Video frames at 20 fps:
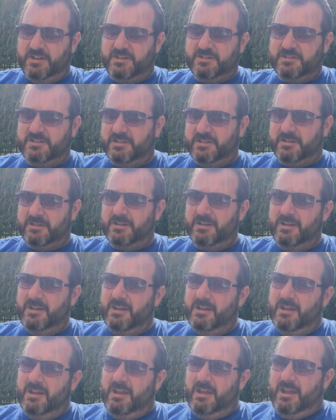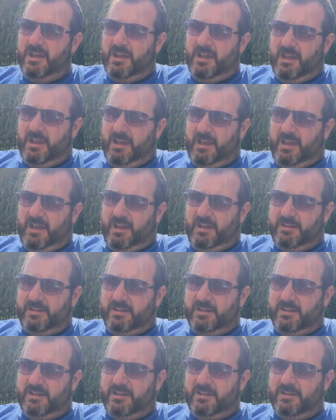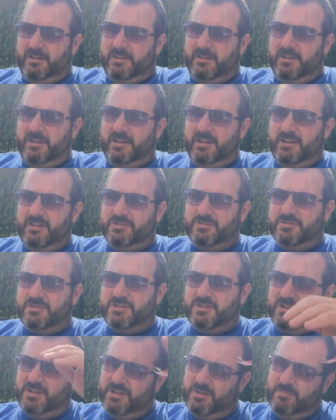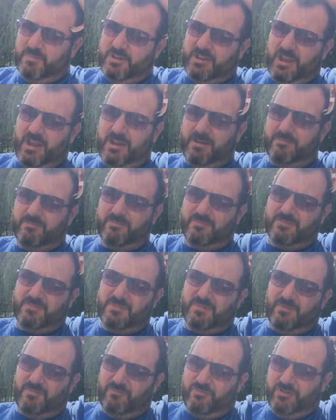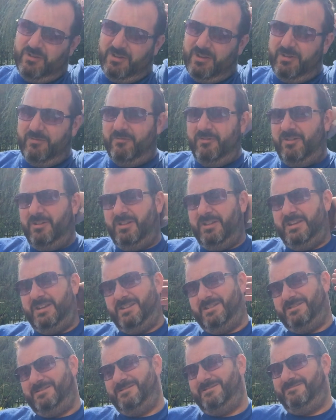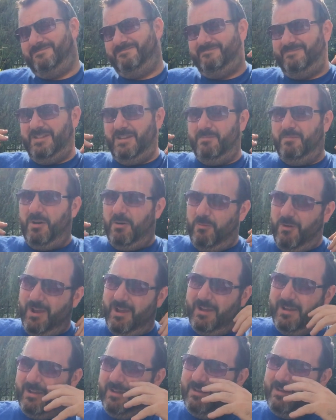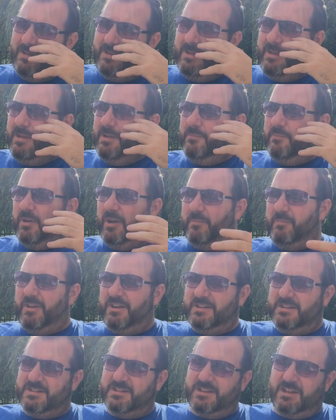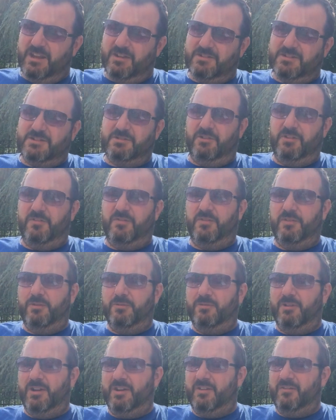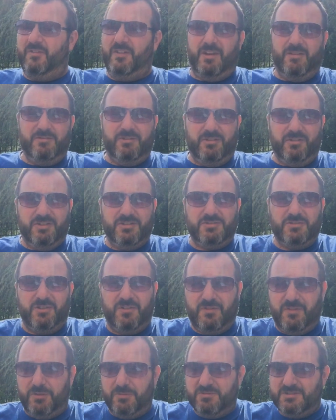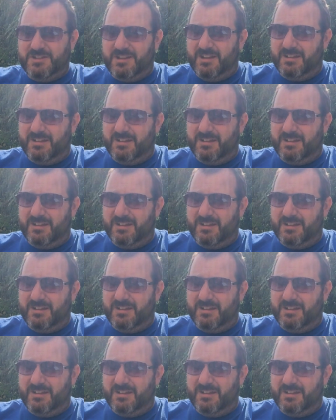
the next thing, and it became really in my way. But I managed to get onto Toy Fu, and I found on the Toy Fu